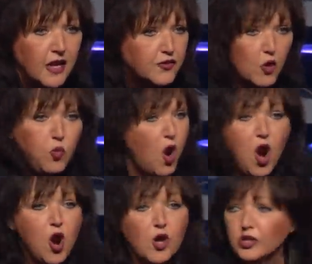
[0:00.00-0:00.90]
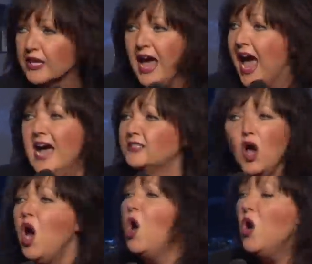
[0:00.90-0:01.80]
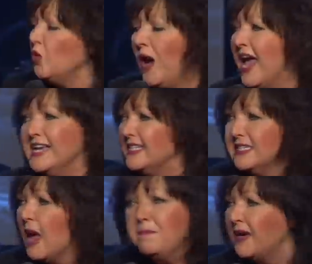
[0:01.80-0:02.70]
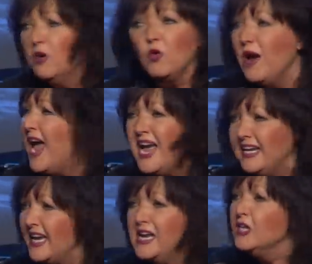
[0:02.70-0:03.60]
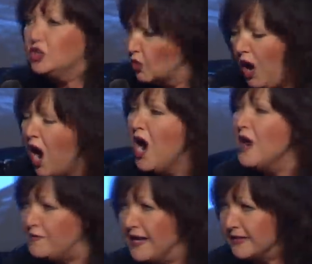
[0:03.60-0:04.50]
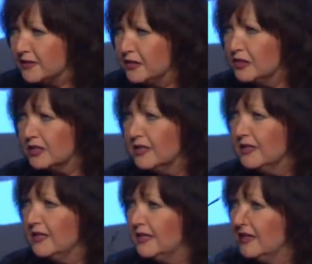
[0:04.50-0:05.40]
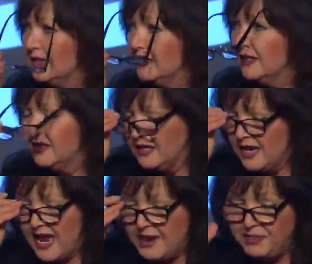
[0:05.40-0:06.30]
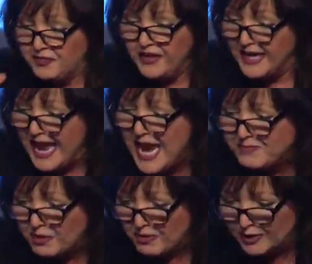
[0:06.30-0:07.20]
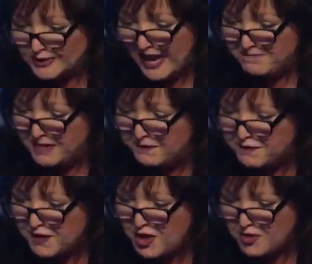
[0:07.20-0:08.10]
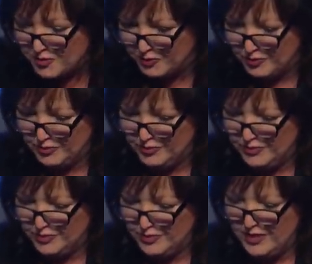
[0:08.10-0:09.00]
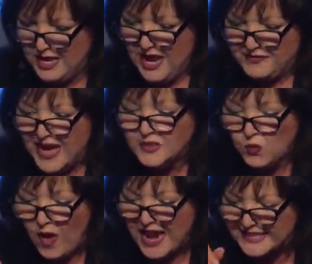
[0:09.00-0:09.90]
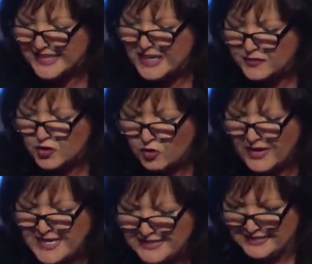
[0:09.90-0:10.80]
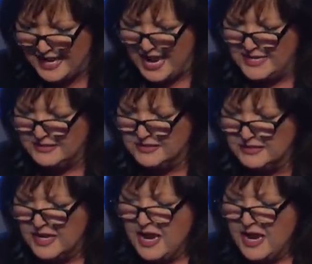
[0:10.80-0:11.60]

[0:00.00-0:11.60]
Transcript: The world has always been ready to harvest, but the laborers have been few. That's why Keith Green says